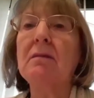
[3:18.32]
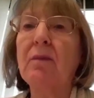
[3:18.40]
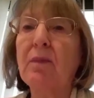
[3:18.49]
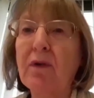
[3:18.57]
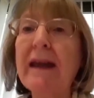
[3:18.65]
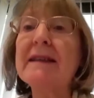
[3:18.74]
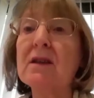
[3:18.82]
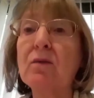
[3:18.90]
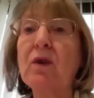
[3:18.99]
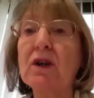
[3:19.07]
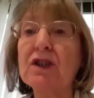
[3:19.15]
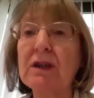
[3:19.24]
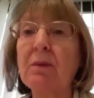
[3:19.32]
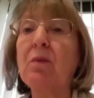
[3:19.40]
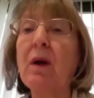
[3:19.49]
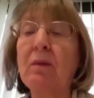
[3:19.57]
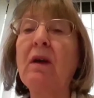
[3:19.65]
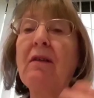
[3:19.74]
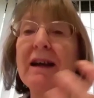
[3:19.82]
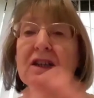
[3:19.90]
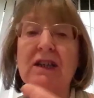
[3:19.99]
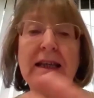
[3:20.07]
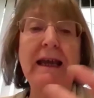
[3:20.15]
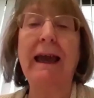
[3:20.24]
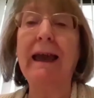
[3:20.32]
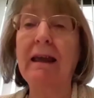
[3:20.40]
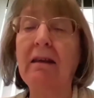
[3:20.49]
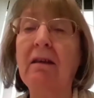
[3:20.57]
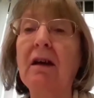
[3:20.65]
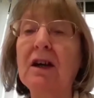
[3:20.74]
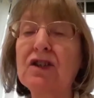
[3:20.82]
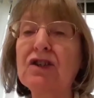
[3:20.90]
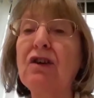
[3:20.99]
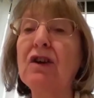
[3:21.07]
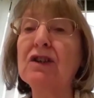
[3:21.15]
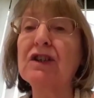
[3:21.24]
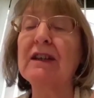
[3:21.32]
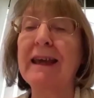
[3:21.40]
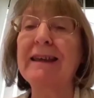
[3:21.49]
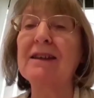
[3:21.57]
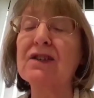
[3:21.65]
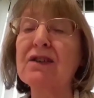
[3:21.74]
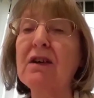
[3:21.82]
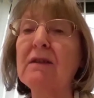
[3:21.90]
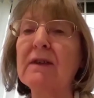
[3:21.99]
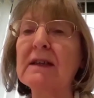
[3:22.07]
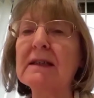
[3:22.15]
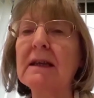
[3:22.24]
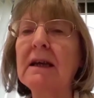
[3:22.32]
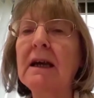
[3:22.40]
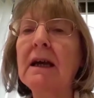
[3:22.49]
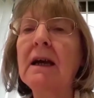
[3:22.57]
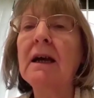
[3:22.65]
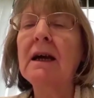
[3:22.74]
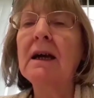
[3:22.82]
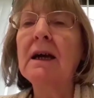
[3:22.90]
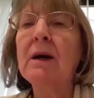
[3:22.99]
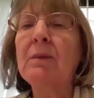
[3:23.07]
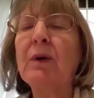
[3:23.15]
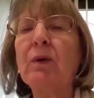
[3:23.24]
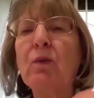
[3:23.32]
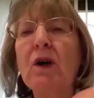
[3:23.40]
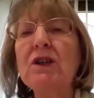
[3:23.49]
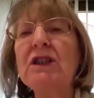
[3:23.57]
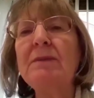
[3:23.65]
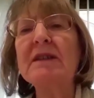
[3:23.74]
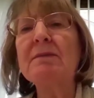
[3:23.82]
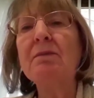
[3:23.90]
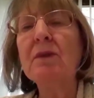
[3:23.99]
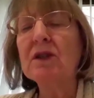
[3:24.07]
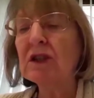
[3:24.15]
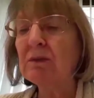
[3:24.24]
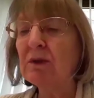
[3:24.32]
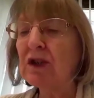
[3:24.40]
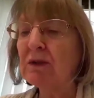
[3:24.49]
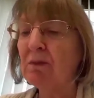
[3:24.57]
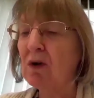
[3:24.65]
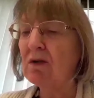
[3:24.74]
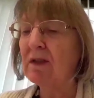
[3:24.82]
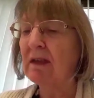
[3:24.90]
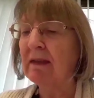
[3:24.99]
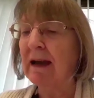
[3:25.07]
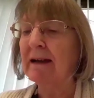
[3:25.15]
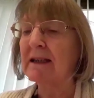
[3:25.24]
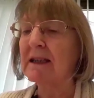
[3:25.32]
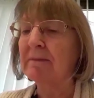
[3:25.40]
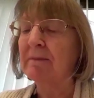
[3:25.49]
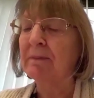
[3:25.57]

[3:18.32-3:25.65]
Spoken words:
praise and worship when we're actually in a church and in a service. But worship is much, much more than that.